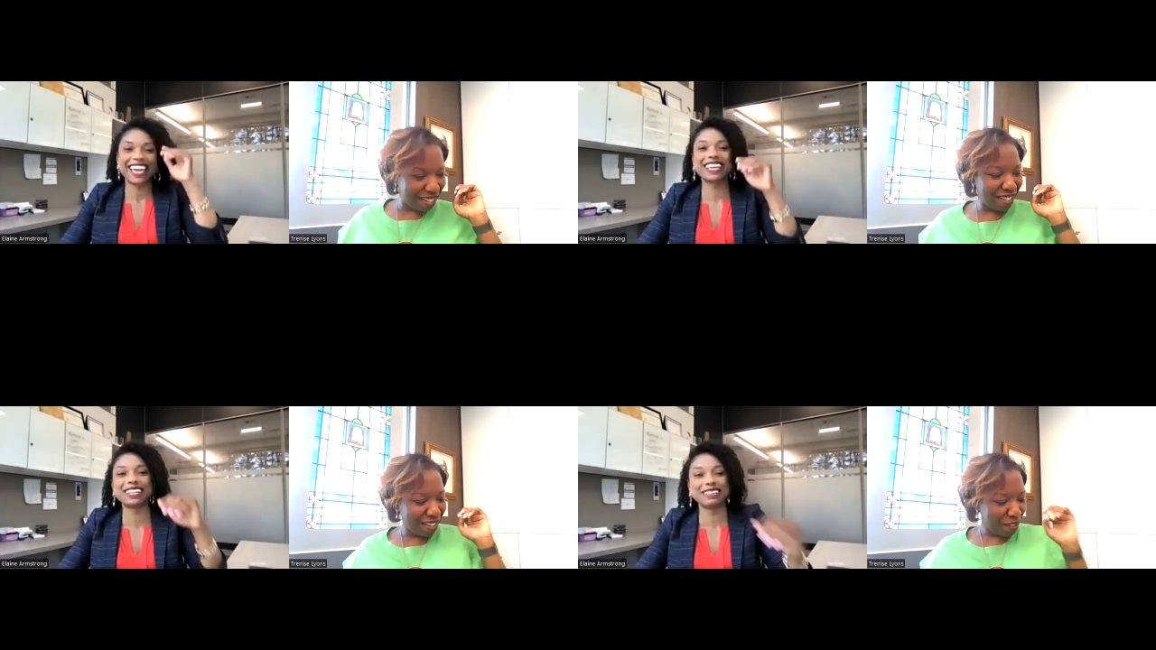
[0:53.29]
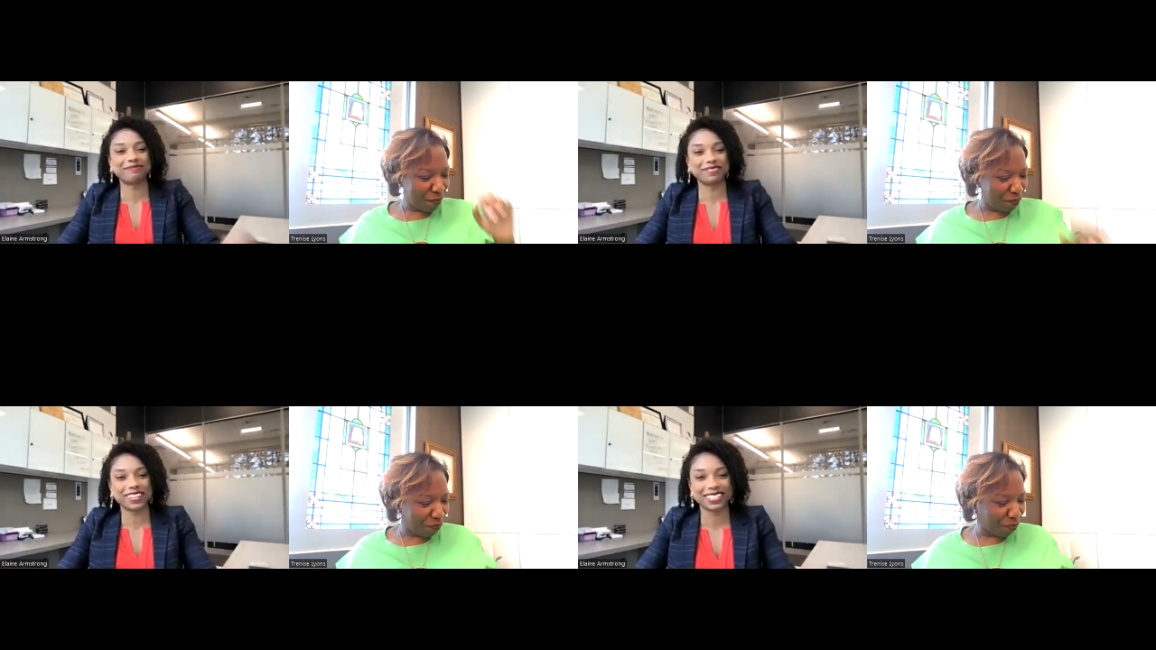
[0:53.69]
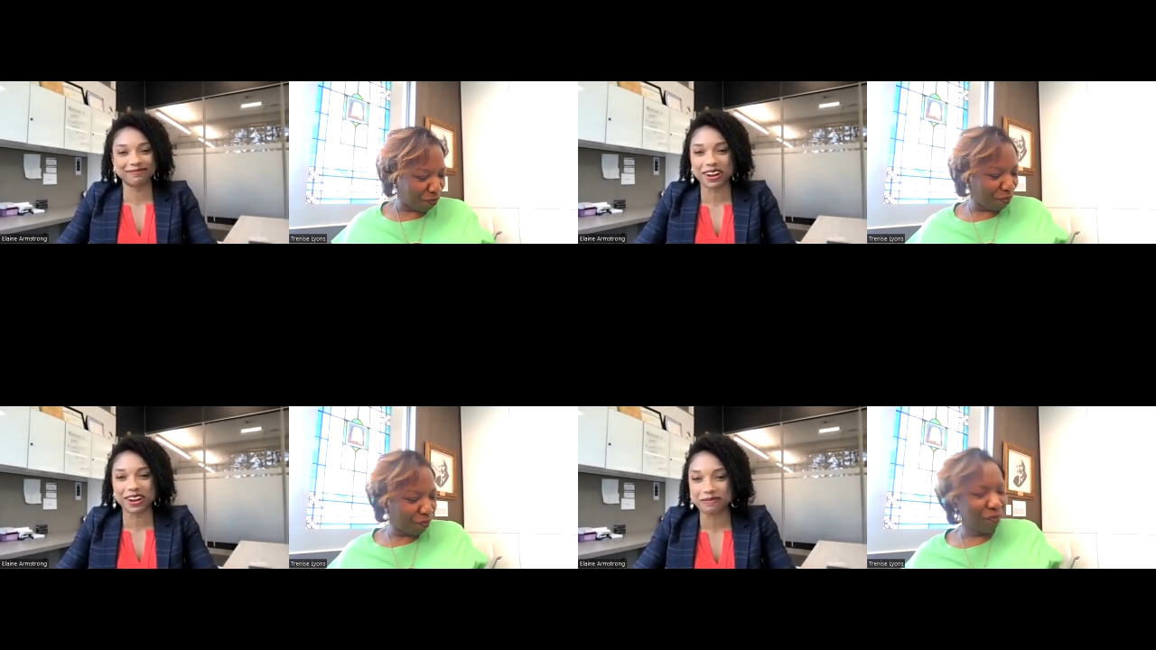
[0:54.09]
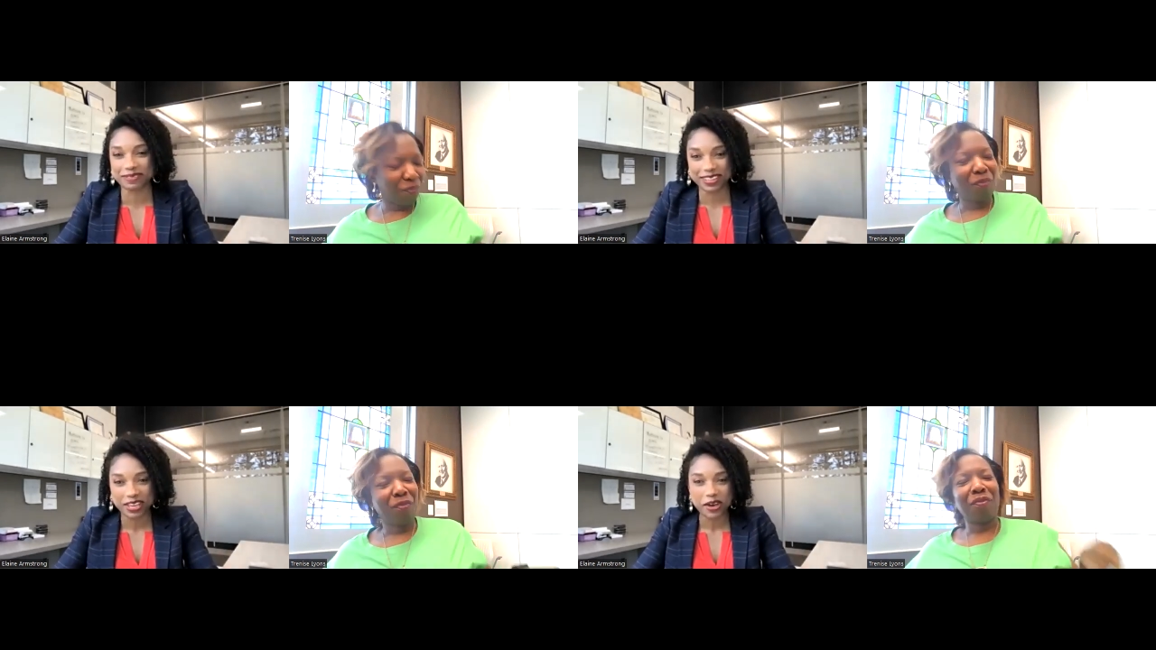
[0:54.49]
Speaker 1: it is
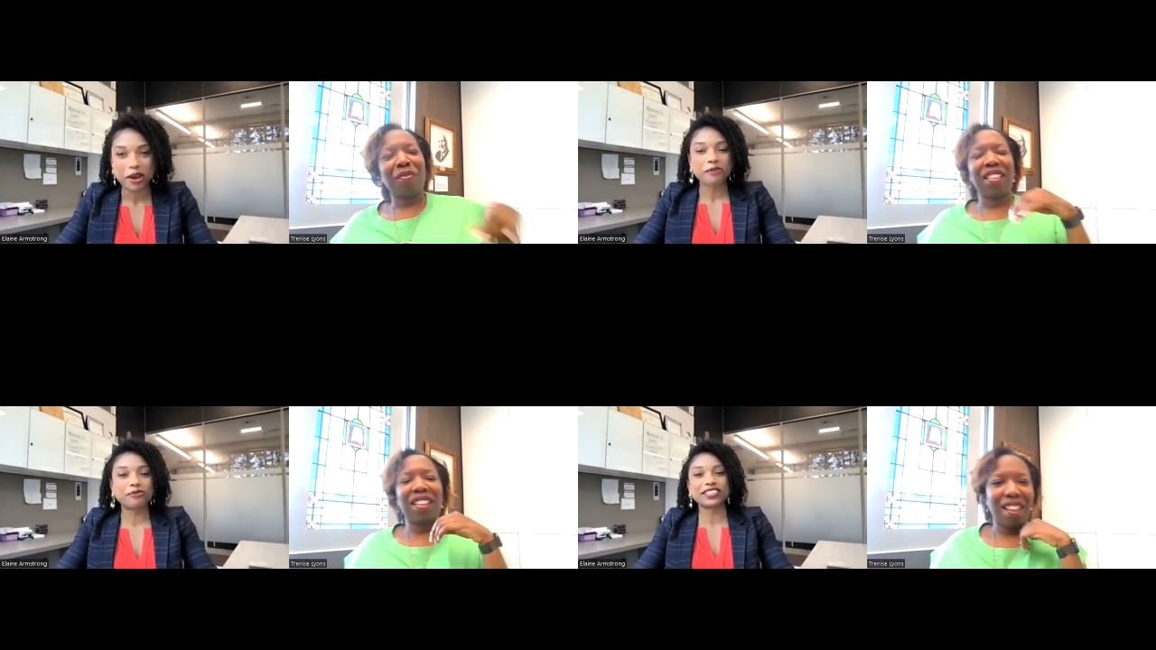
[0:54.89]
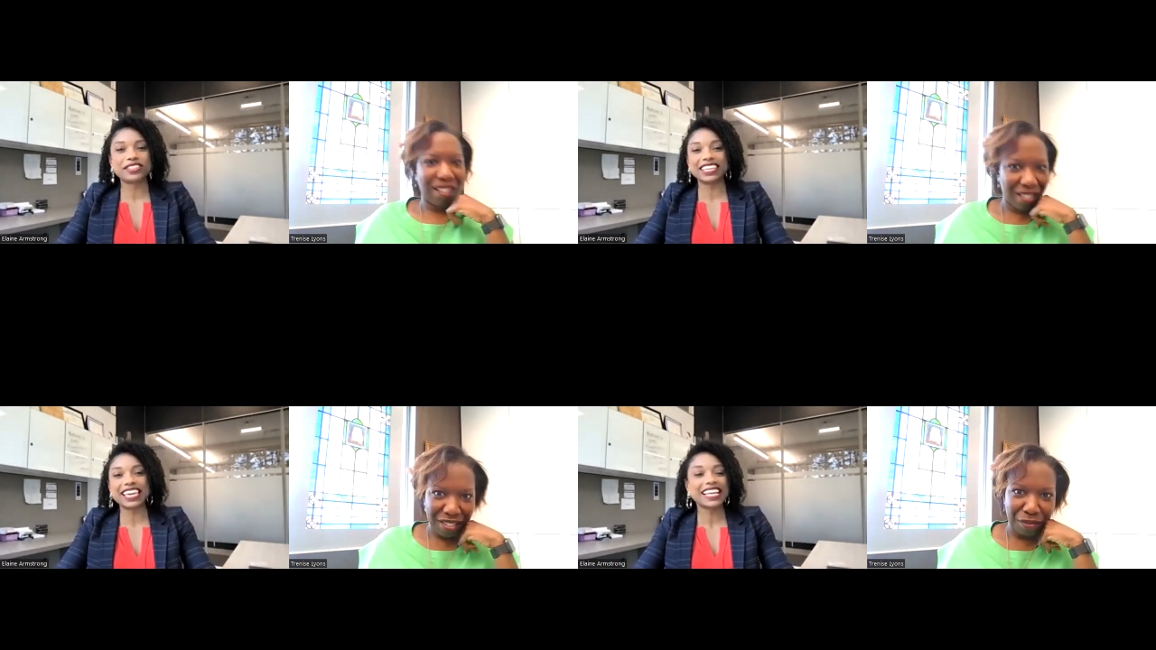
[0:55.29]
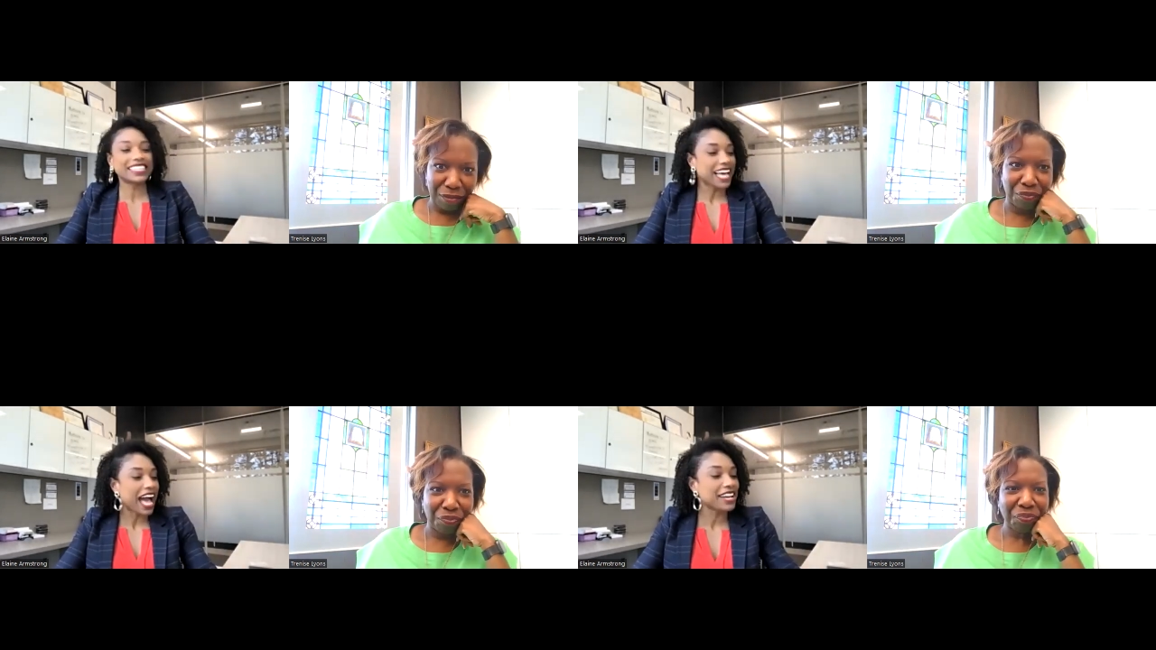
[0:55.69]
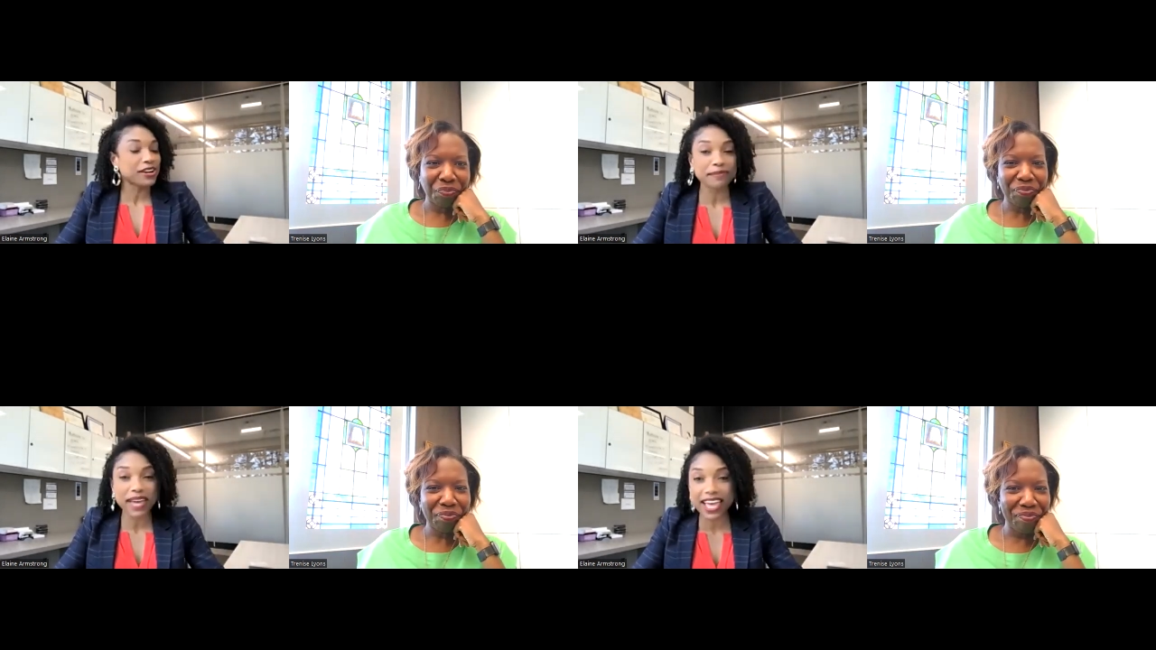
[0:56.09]
probably for the
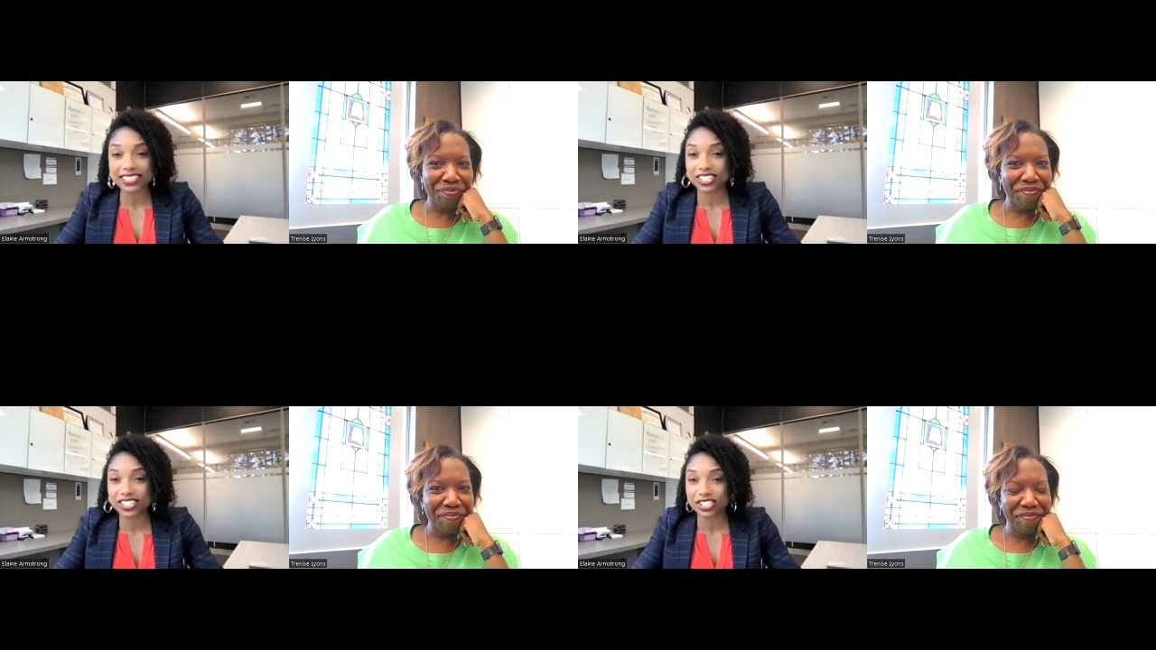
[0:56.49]
entire best.